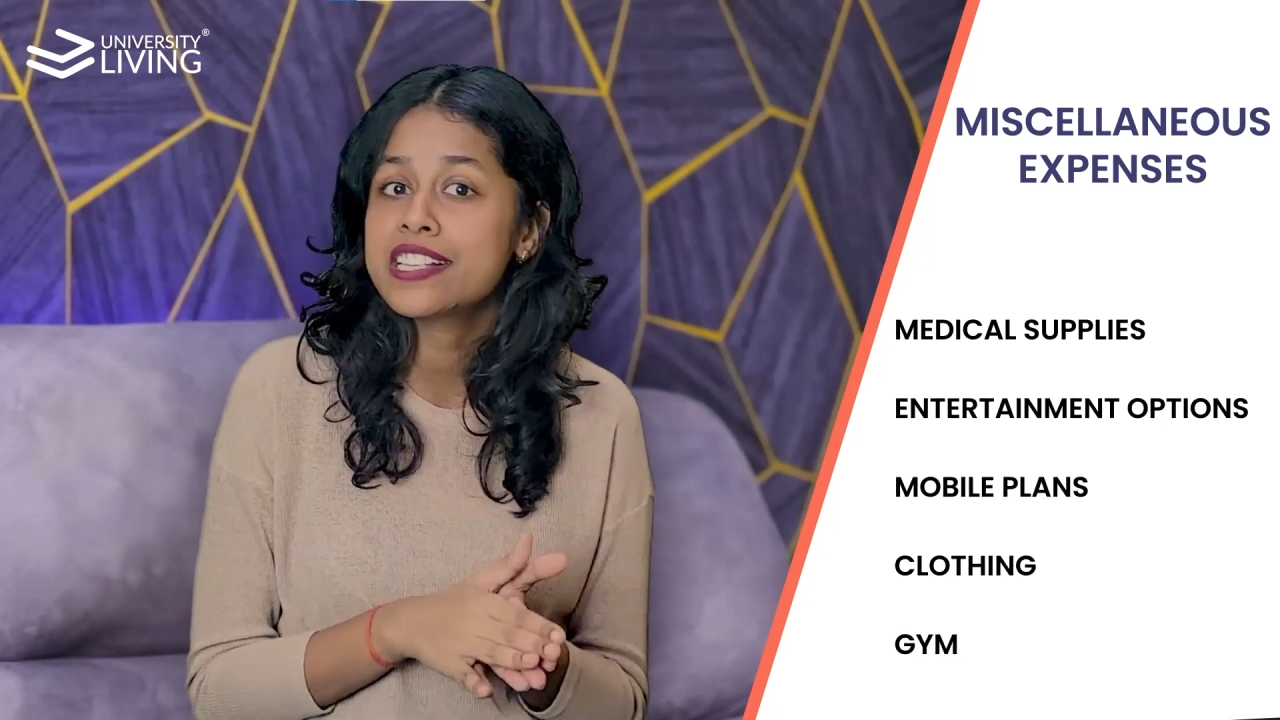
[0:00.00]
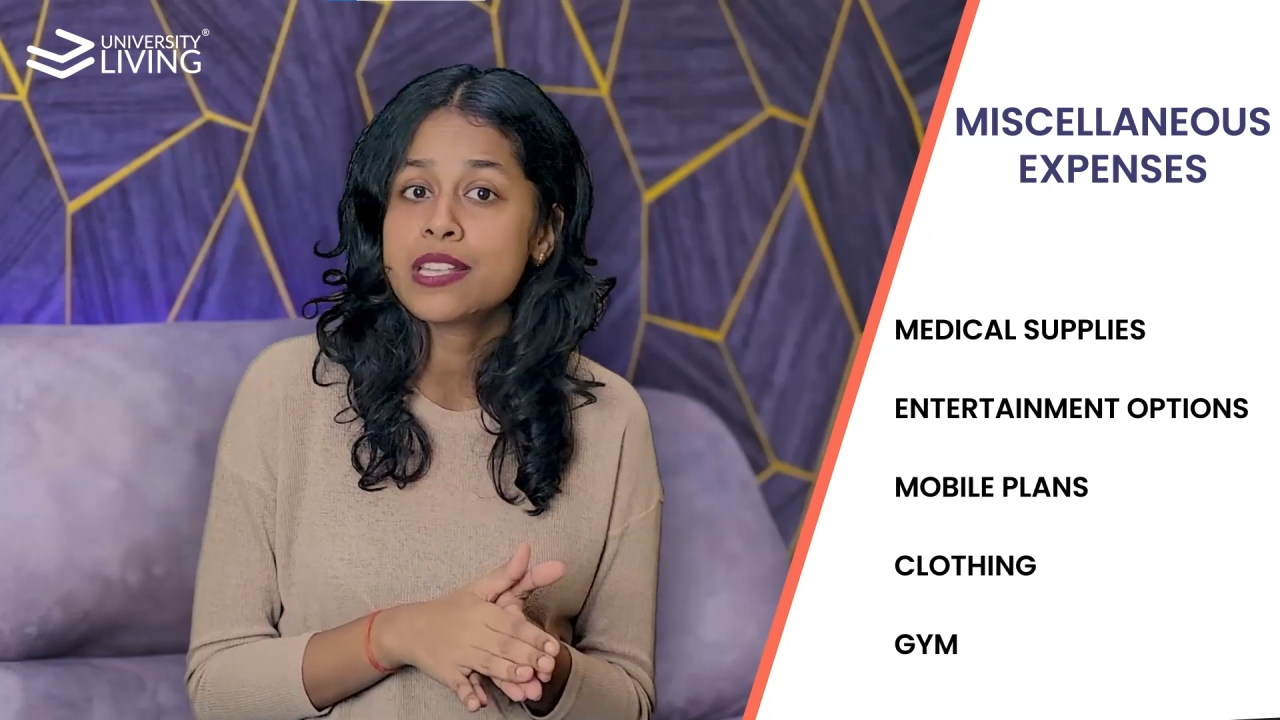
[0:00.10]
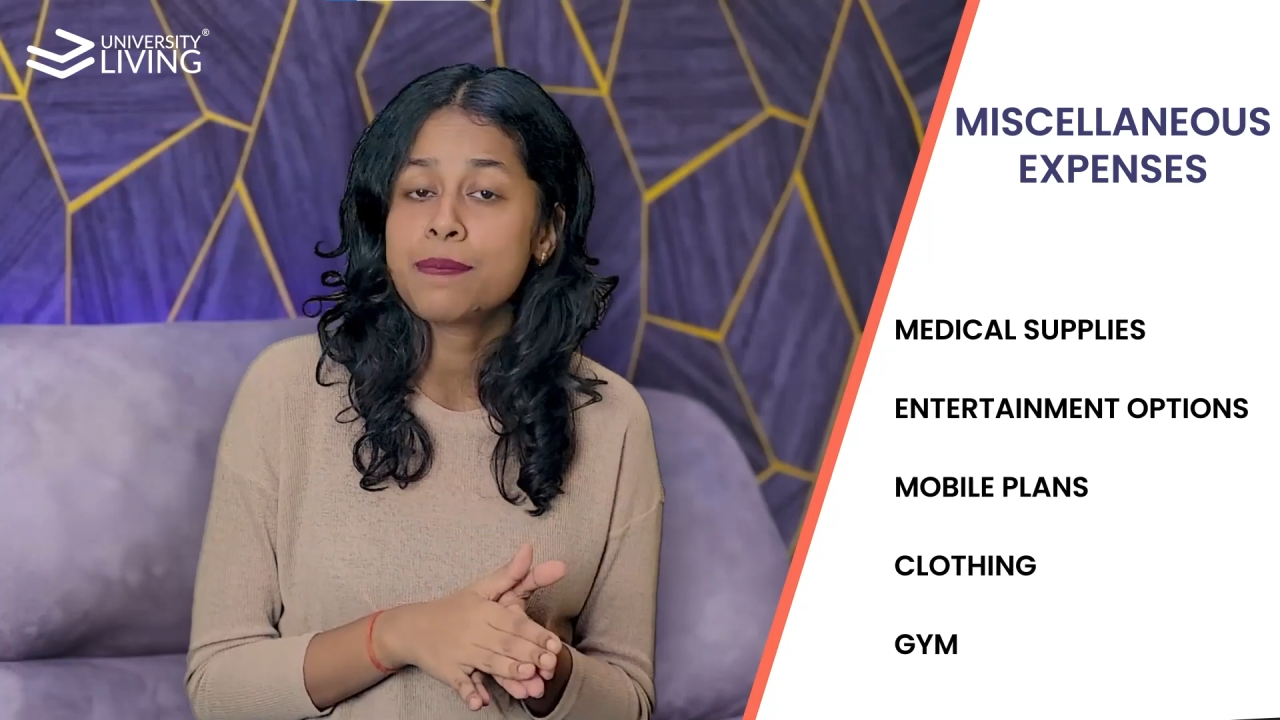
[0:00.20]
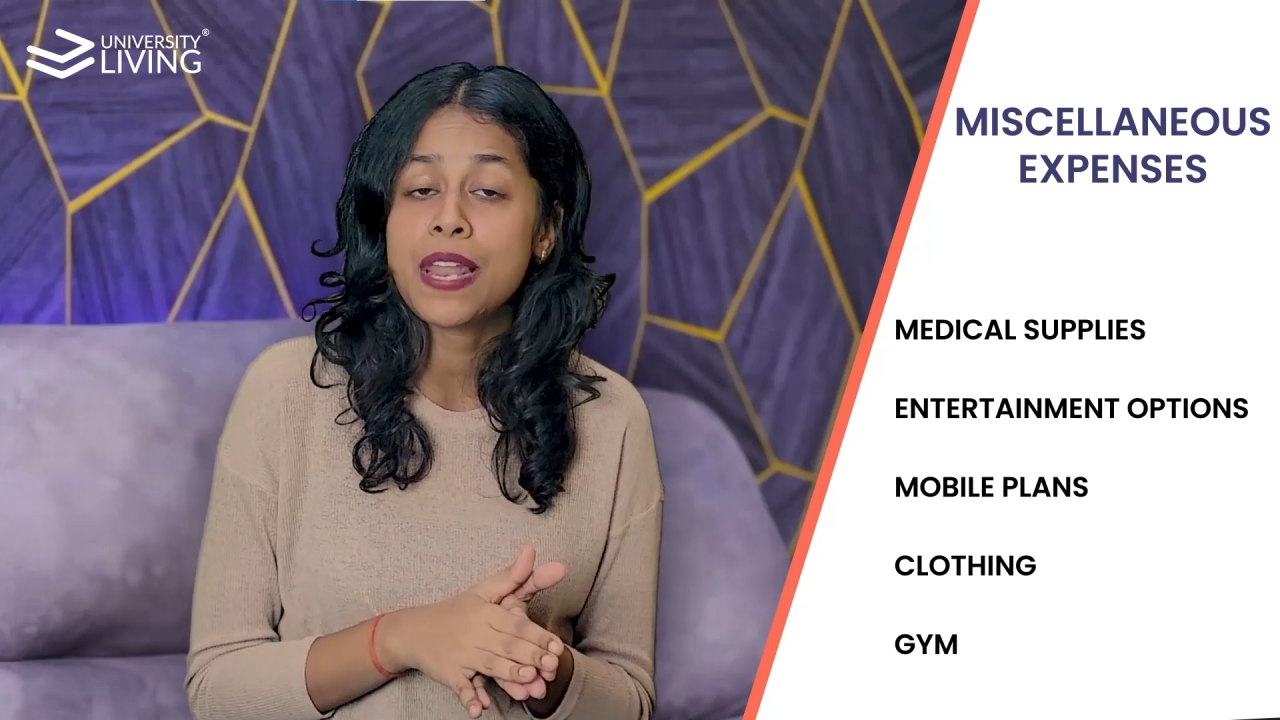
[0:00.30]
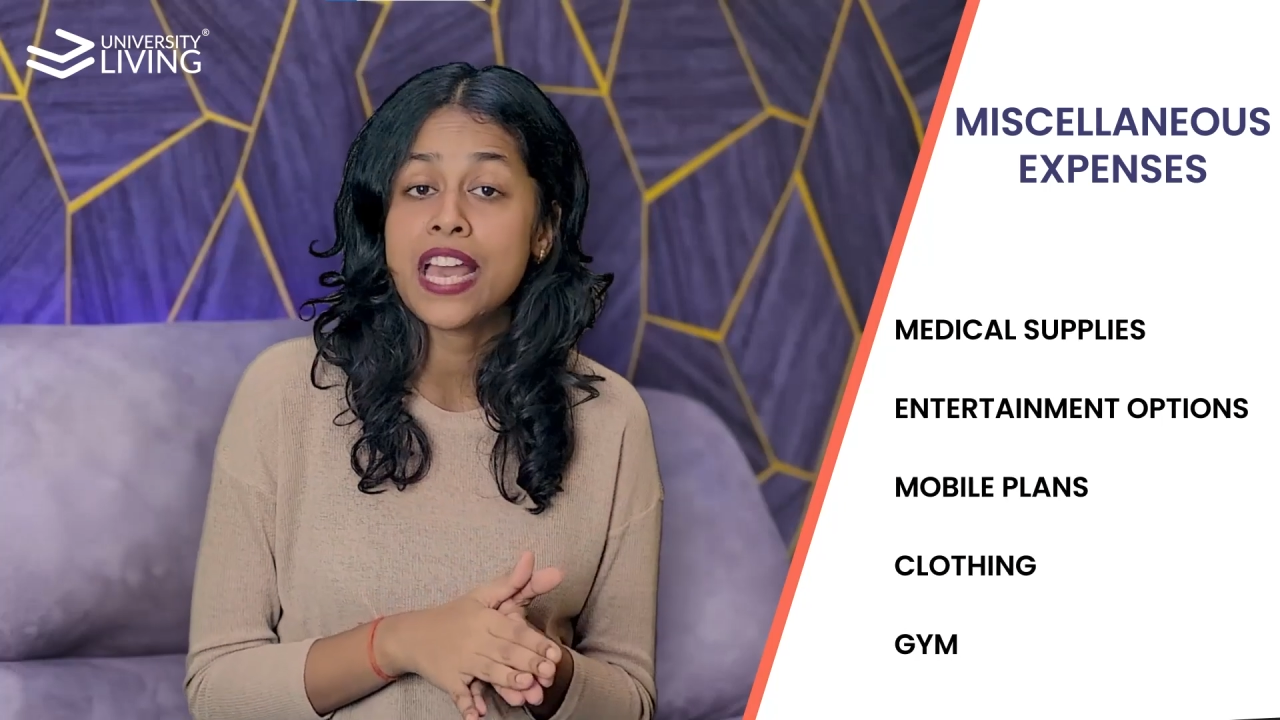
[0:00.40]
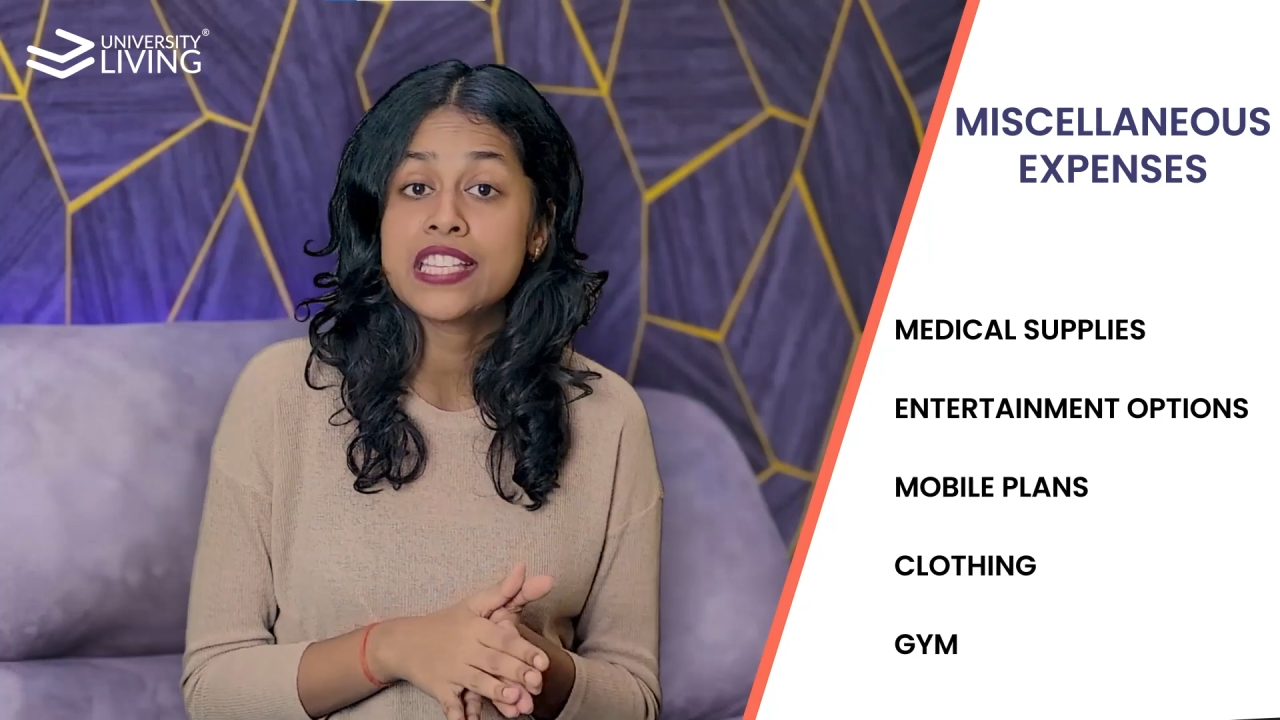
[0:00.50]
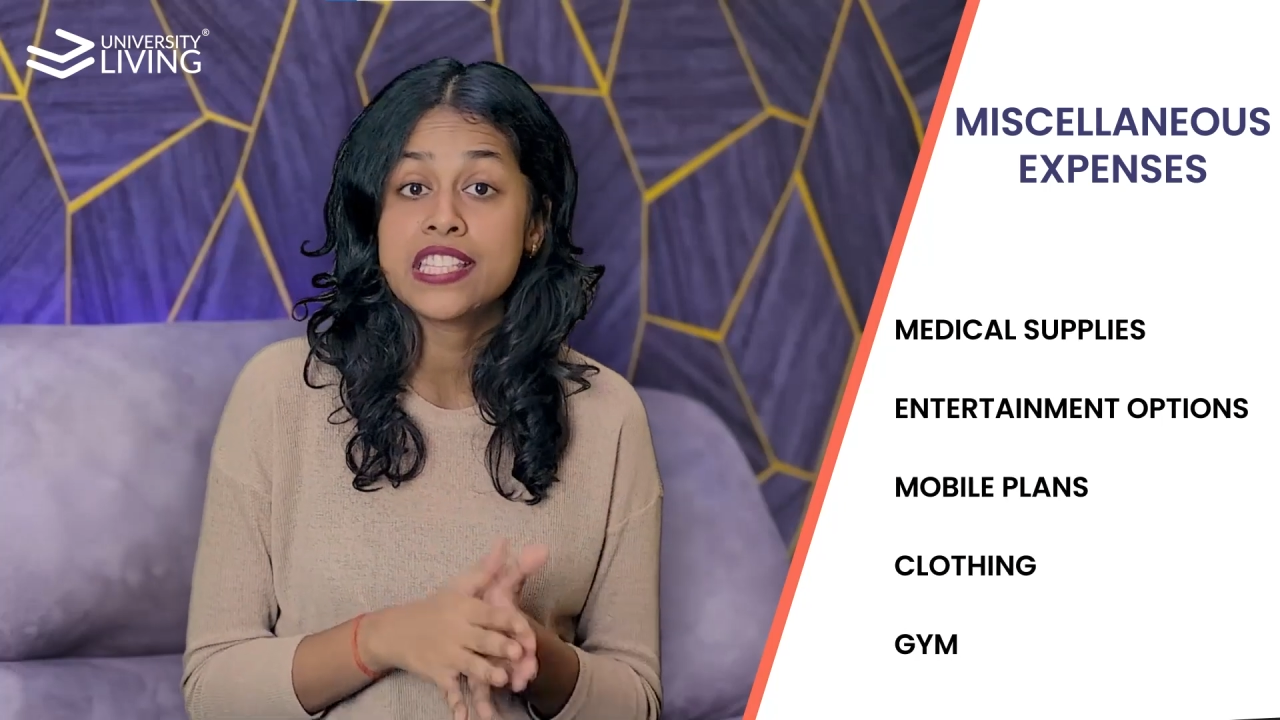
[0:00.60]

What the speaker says: supplies,